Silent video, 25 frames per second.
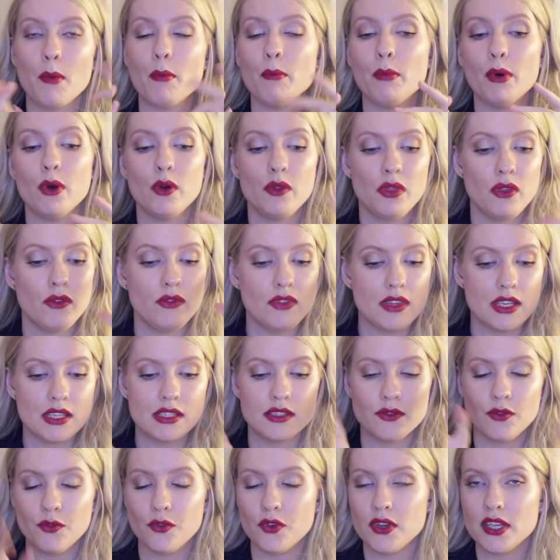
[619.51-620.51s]
Both of these
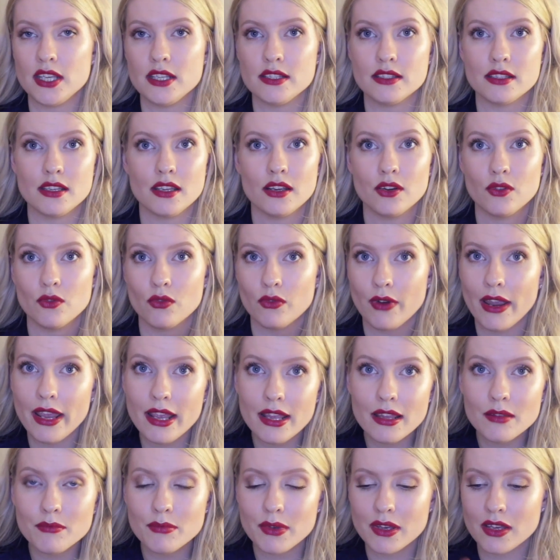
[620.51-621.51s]
freeze
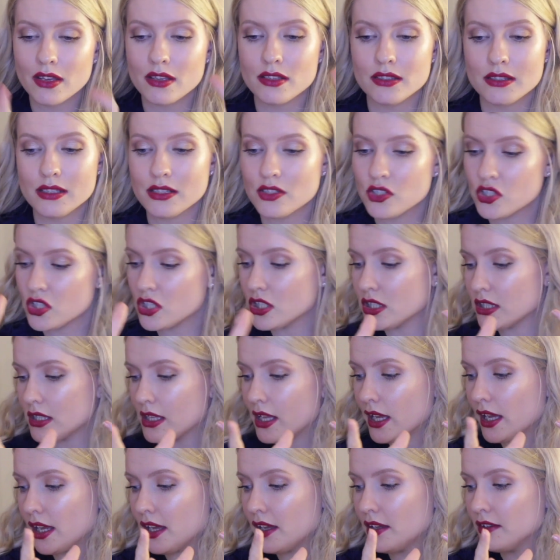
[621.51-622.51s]
great because it's just
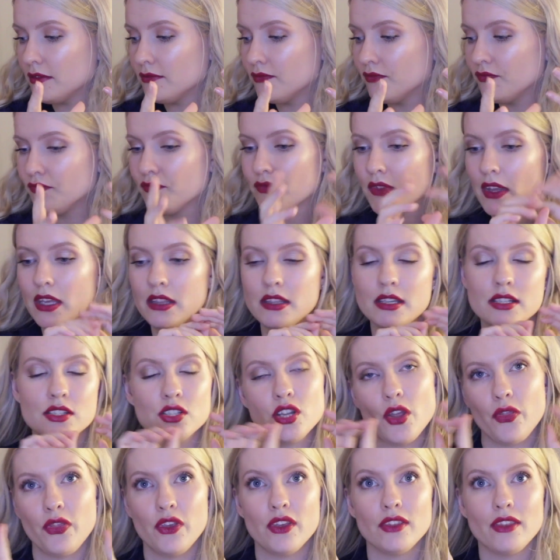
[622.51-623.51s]
like, there's
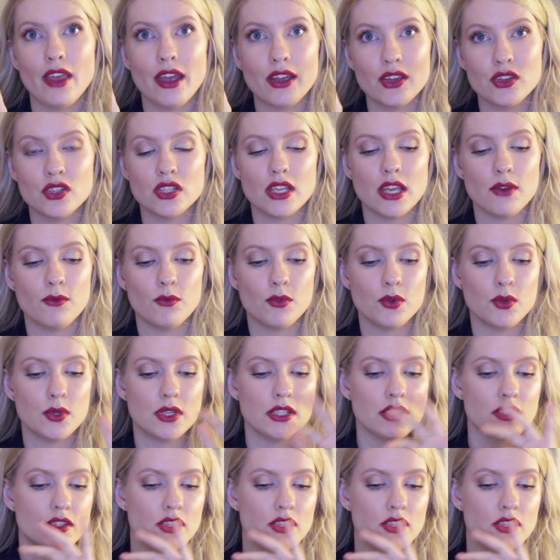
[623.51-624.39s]
nothing that could get ruined.